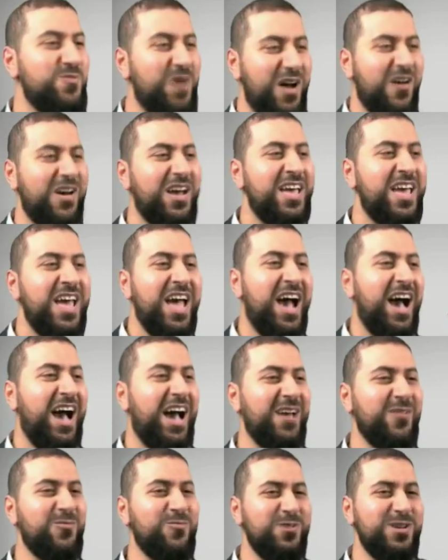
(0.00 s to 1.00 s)
Wow, I,
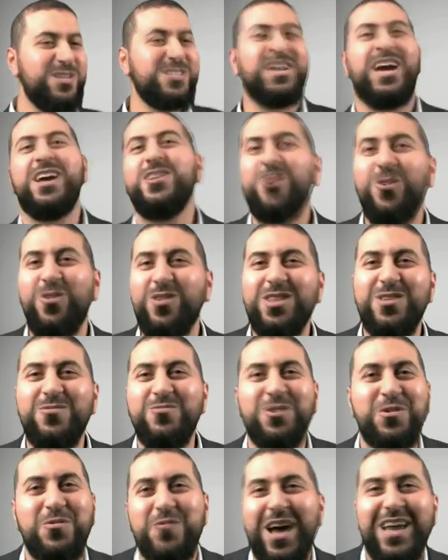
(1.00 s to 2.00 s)
I wish, I totally
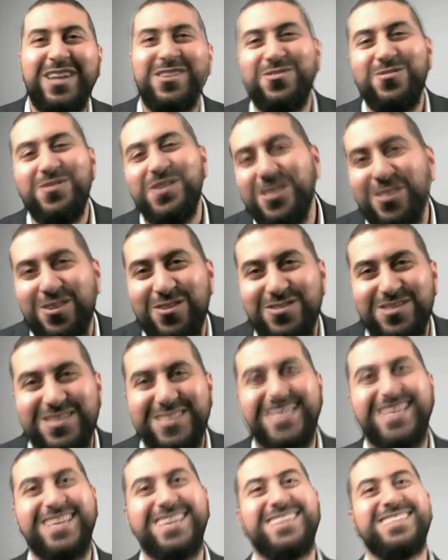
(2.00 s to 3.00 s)
regret doing
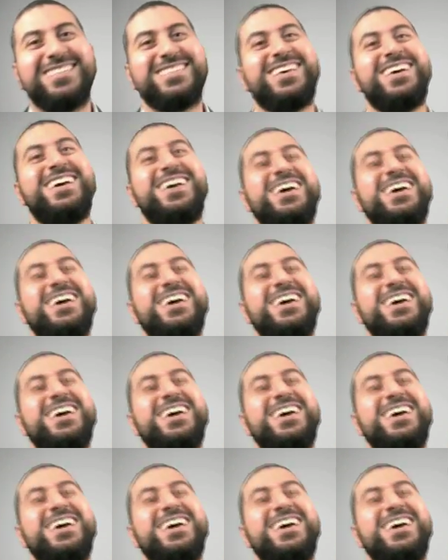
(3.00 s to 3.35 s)
those things.